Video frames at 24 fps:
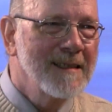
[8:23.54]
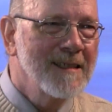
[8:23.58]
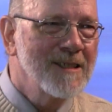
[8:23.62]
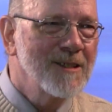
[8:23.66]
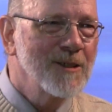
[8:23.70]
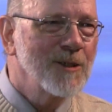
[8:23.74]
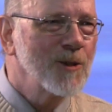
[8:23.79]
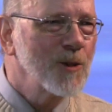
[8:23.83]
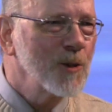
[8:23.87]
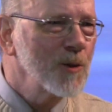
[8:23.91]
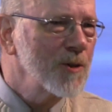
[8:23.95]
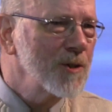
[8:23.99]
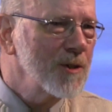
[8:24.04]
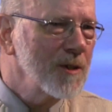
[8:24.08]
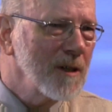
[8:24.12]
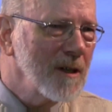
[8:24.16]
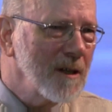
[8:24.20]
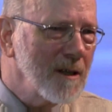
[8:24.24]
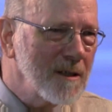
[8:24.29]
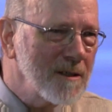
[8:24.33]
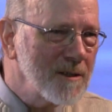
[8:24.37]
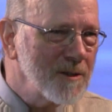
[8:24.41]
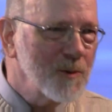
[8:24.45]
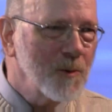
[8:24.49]

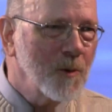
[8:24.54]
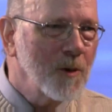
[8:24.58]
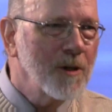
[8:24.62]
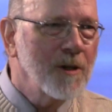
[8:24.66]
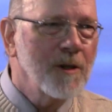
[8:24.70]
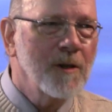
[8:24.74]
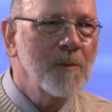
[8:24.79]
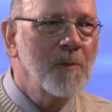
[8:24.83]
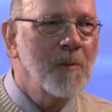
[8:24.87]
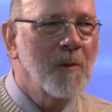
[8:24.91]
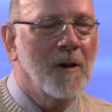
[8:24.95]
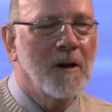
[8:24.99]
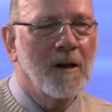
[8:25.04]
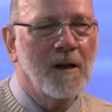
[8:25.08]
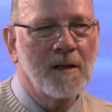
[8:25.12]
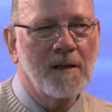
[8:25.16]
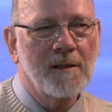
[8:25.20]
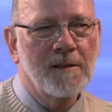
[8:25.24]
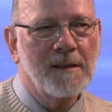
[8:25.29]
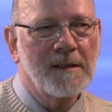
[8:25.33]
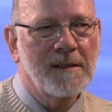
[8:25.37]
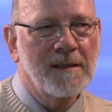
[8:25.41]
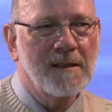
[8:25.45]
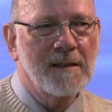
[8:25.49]
institutionalized way
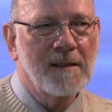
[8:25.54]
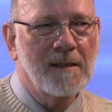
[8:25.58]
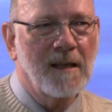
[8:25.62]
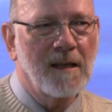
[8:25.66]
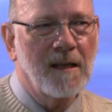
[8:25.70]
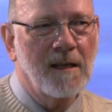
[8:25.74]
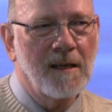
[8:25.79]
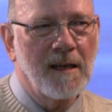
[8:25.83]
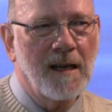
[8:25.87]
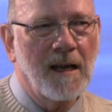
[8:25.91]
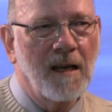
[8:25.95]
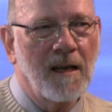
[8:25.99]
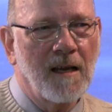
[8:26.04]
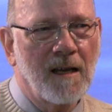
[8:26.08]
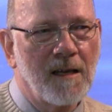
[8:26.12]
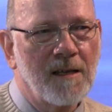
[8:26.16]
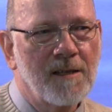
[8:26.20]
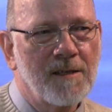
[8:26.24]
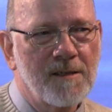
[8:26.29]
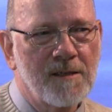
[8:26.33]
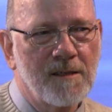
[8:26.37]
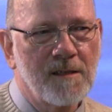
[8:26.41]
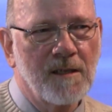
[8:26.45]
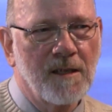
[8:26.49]
by uh,
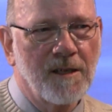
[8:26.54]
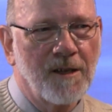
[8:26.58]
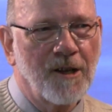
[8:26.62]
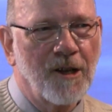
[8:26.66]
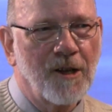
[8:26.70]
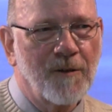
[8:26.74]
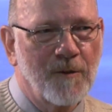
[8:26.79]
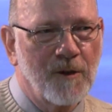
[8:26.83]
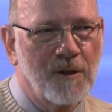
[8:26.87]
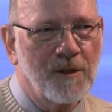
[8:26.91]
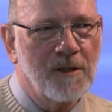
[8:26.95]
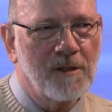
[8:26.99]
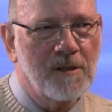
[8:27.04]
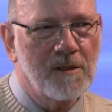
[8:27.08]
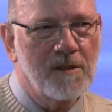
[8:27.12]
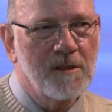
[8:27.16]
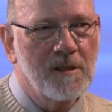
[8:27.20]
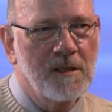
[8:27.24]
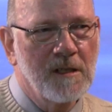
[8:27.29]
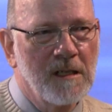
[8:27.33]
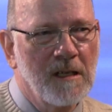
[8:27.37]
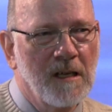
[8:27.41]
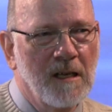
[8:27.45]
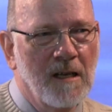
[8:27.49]
allies and
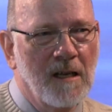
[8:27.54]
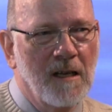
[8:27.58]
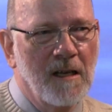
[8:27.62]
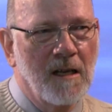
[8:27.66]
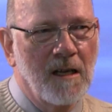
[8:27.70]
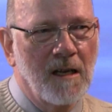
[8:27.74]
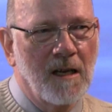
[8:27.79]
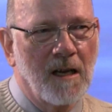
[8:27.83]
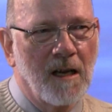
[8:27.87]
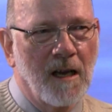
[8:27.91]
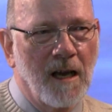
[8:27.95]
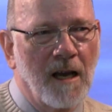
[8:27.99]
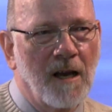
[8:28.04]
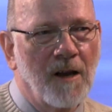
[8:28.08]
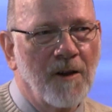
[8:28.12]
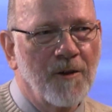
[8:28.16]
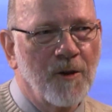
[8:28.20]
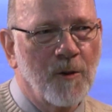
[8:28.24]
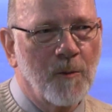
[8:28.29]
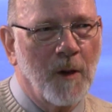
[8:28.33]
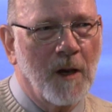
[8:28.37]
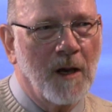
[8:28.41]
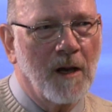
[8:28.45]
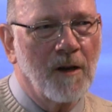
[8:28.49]
advocates. Uh,
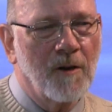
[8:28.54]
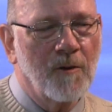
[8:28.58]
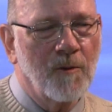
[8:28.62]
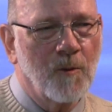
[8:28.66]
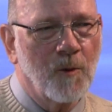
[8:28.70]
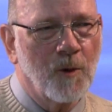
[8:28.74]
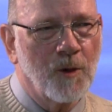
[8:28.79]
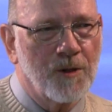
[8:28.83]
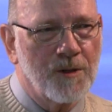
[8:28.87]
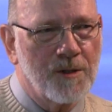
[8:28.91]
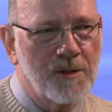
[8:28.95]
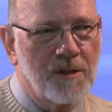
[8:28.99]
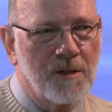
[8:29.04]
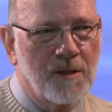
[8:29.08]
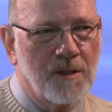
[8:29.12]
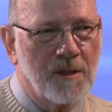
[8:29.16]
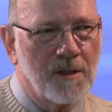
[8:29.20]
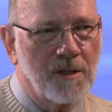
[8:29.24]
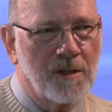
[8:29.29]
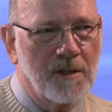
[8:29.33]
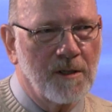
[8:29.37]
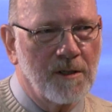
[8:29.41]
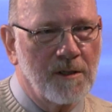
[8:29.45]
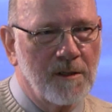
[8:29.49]
out and about
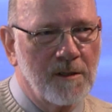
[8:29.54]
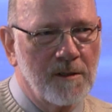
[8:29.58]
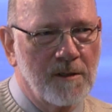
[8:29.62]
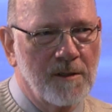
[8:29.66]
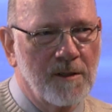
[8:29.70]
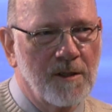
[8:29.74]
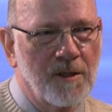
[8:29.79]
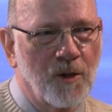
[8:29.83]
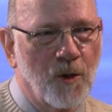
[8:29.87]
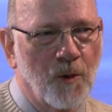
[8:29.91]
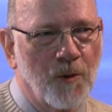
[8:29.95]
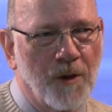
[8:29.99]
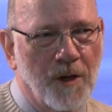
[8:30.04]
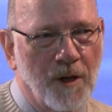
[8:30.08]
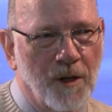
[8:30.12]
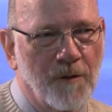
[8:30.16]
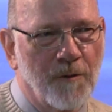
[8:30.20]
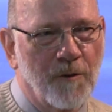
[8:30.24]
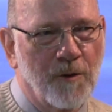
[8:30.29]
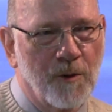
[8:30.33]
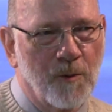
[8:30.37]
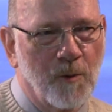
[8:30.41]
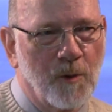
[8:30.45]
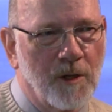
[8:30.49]
was the you know
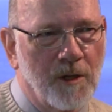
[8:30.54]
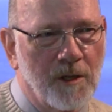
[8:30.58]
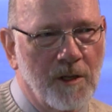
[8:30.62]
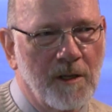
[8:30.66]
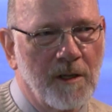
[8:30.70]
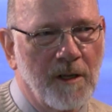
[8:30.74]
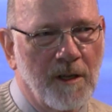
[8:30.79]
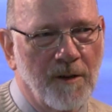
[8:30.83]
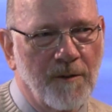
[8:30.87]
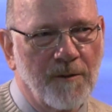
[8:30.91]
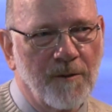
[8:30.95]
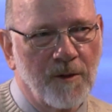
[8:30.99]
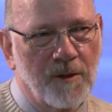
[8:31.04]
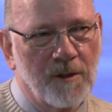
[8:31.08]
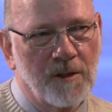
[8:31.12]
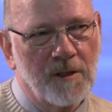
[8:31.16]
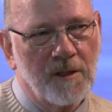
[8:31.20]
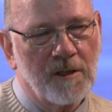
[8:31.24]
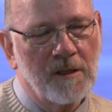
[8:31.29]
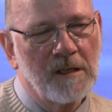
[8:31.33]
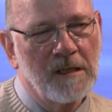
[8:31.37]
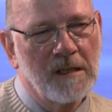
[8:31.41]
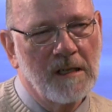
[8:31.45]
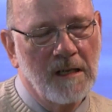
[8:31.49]
the every week,
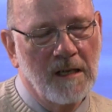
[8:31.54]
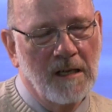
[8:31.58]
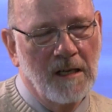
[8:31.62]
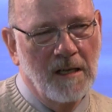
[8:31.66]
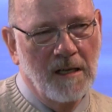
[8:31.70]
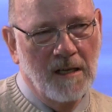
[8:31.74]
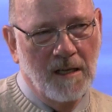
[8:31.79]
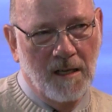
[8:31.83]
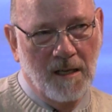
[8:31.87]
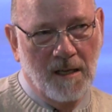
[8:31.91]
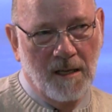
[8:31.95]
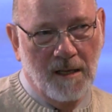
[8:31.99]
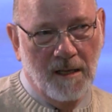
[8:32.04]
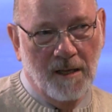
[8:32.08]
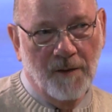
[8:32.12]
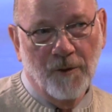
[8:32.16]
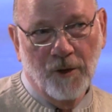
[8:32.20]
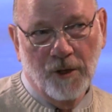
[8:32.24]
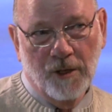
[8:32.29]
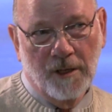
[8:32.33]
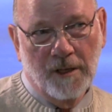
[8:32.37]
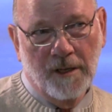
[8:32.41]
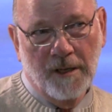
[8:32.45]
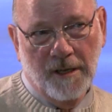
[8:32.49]
every
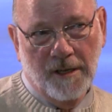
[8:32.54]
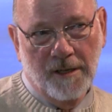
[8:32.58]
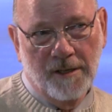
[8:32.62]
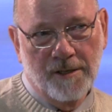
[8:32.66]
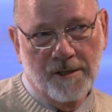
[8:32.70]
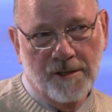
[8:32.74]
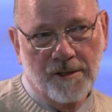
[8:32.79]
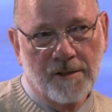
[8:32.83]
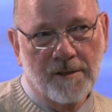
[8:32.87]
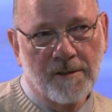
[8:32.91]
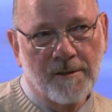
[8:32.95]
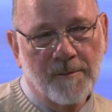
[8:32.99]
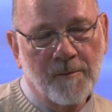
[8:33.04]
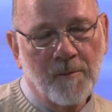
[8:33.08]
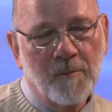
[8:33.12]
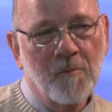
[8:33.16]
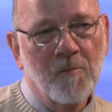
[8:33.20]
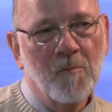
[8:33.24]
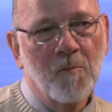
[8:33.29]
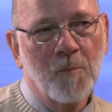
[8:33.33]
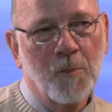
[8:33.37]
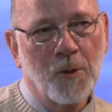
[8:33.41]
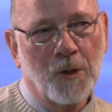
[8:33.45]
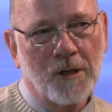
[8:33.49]
every
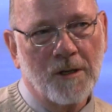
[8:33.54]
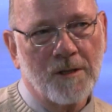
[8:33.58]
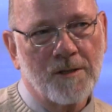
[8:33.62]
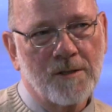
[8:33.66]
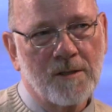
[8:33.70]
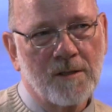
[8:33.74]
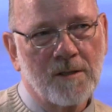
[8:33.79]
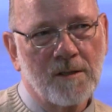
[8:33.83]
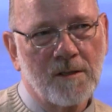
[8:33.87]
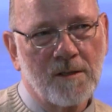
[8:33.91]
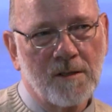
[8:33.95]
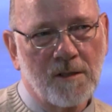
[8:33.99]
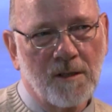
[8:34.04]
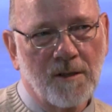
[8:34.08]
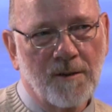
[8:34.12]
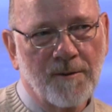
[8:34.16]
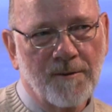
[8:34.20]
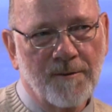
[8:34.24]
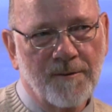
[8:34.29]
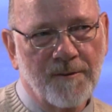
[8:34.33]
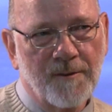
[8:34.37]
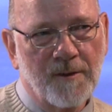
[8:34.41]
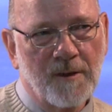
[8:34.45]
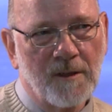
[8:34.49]
occasion presence
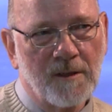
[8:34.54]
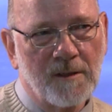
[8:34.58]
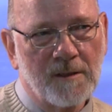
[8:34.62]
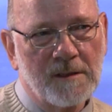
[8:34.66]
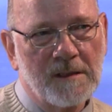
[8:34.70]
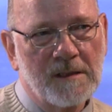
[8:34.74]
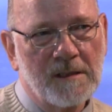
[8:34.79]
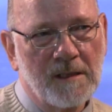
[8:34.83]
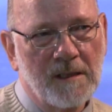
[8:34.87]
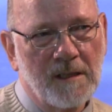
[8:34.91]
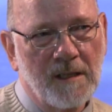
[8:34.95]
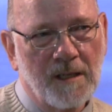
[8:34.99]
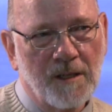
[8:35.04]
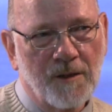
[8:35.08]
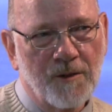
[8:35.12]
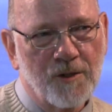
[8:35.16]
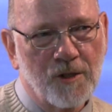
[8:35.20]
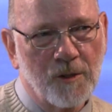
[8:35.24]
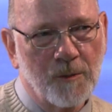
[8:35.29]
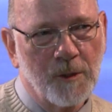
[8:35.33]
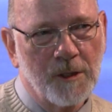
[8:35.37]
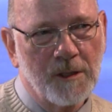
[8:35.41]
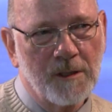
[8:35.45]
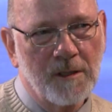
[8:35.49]
of uh,
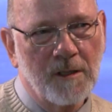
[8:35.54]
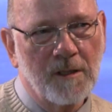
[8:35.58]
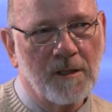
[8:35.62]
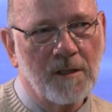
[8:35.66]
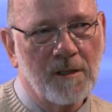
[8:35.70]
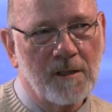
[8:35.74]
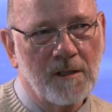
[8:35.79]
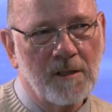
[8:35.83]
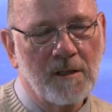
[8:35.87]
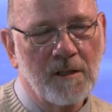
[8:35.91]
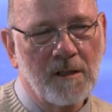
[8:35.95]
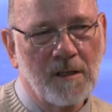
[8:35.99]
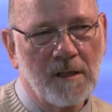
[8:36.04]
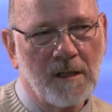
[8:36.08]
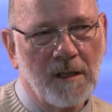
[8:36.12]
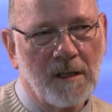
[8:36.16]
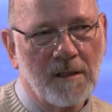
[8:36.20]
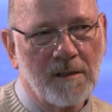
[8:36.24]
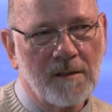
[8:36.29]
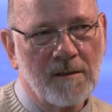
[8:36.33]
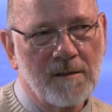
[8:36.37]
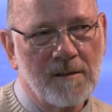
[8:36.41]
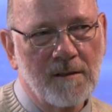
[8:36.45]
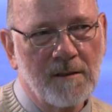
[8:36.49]
LGBT
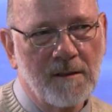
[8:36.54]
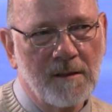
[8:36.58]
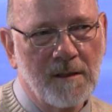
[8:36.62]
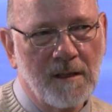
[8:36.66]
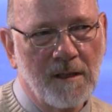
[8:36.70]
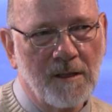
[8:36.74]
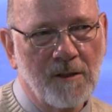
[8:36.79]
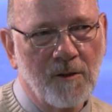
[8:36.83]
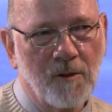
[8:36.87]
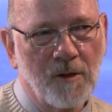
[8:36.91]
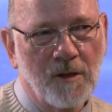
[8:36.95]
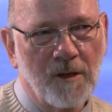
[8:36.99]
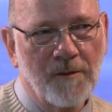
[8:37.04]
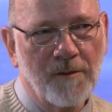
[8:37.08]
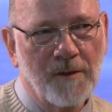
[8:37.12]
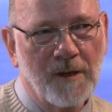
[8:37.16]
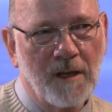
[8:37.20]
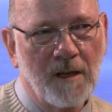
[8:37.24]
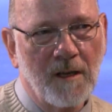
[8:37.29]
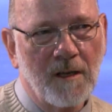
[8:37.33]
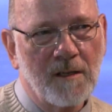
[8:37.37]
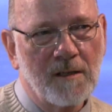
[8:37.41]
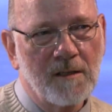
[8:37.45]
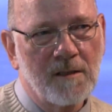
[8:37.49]
at, at
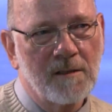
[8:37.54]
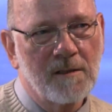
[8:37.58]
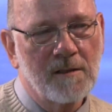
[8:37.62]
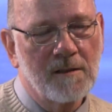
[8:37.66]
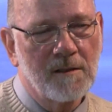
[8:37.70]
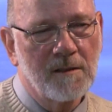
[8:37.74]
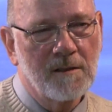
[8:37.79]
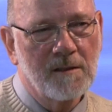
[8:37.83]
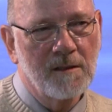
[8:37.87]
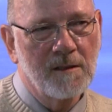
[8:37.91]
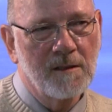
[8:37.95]
Grand Valley.